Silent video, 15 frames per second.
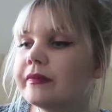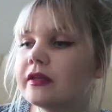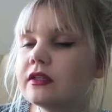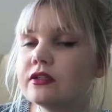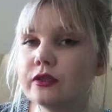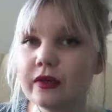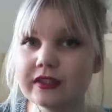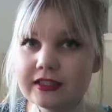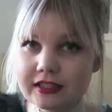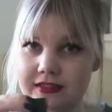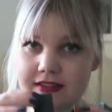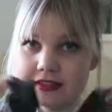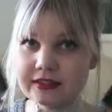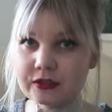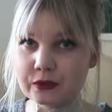So as you can
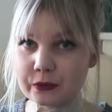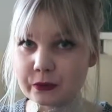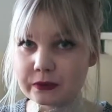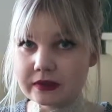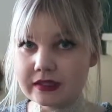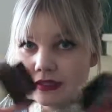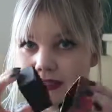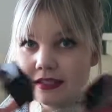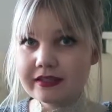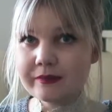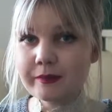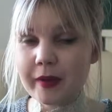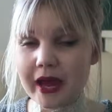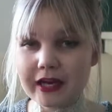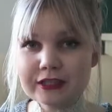see, this is old because like the
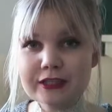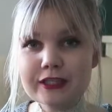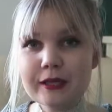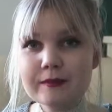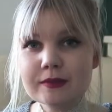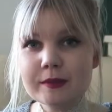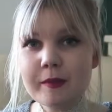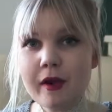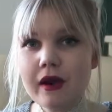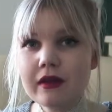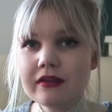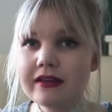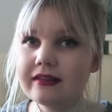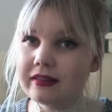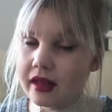packaging comes apart,
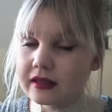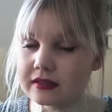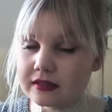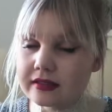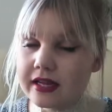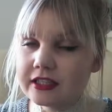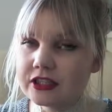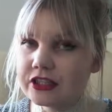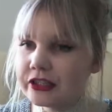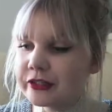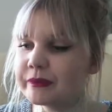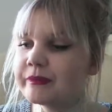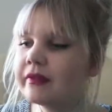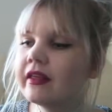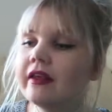like that's
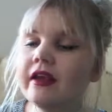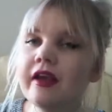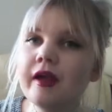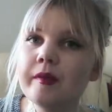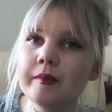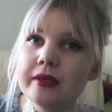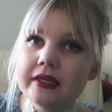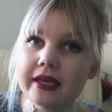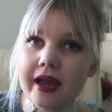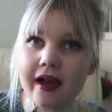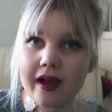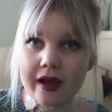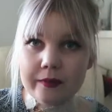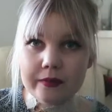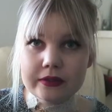intentional. But yeah,
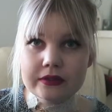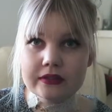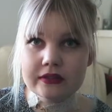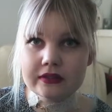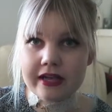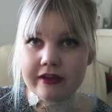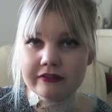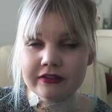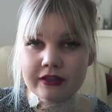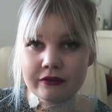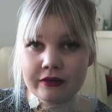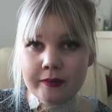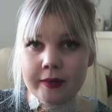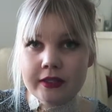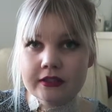I would
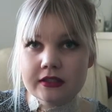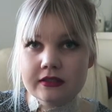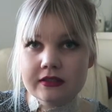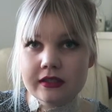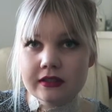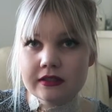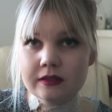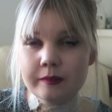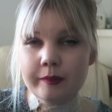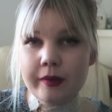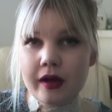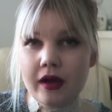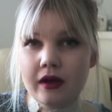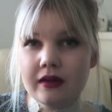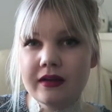definitely repurchase this,
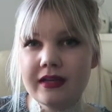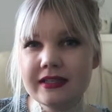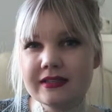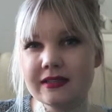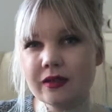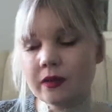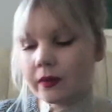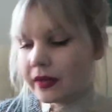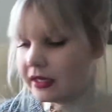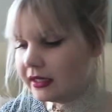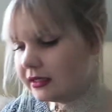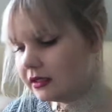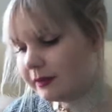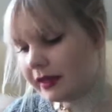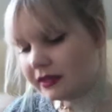but it's quite
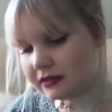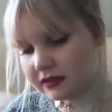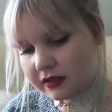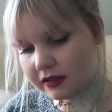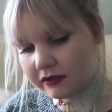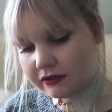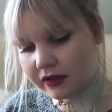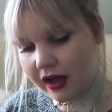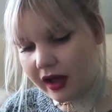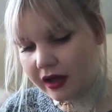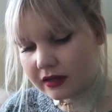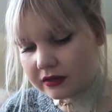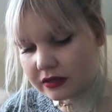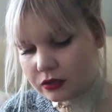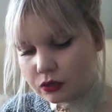expensive
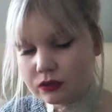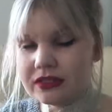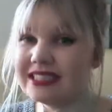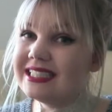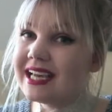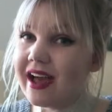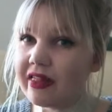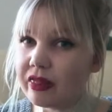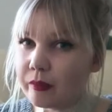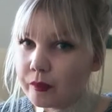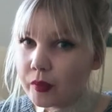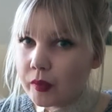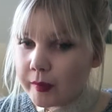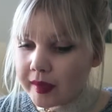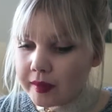and I don't need it at the
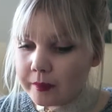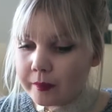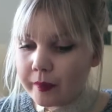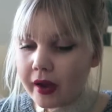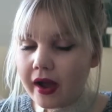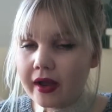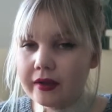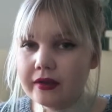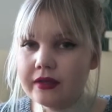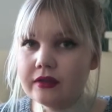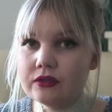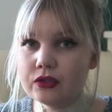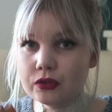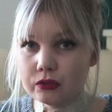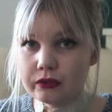moment, but
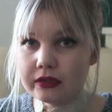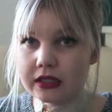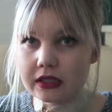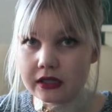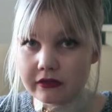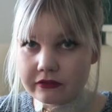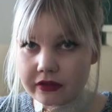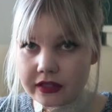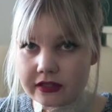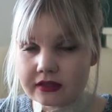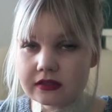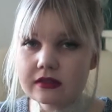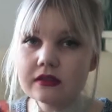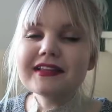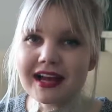I do really love
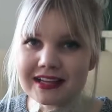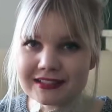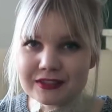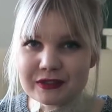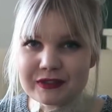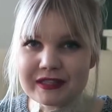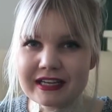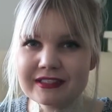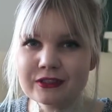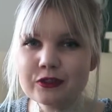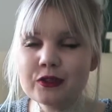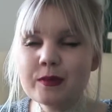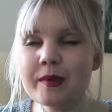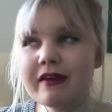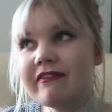this. The last two things are
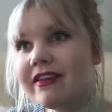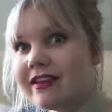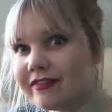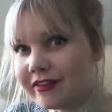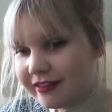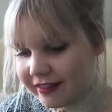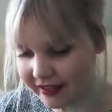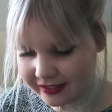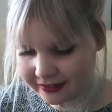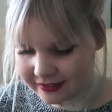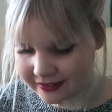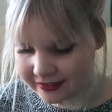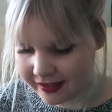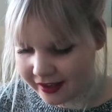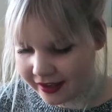two of my favourite things.